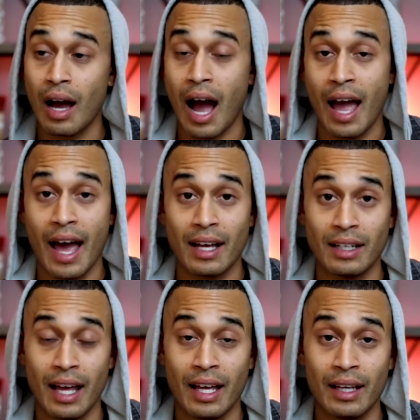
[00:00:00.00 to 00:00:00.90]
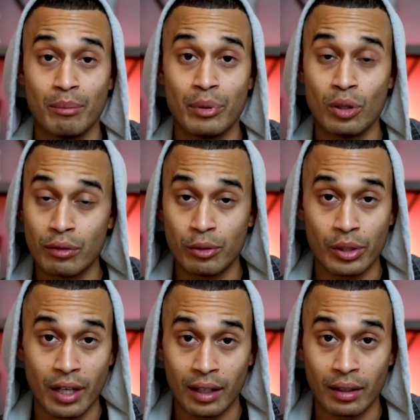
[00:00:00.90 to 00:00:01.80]
I had a beautiful
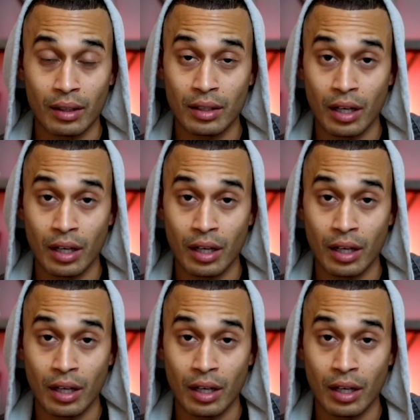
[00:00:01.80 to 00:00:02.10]
young